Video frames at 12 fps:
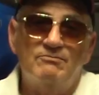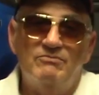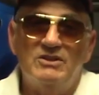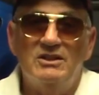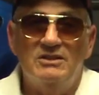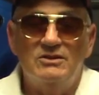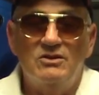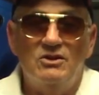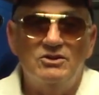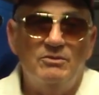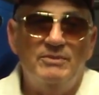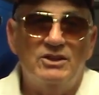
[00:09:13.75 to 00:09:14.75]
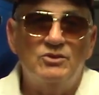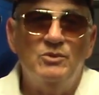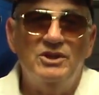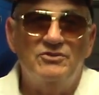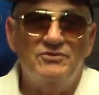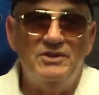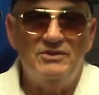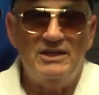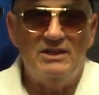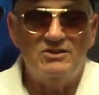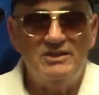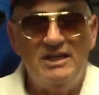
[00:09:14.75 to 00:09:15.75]
going to cost you about
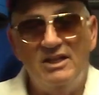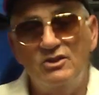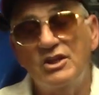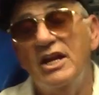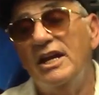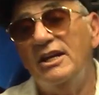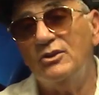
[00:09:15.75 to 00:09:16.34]
$23,000.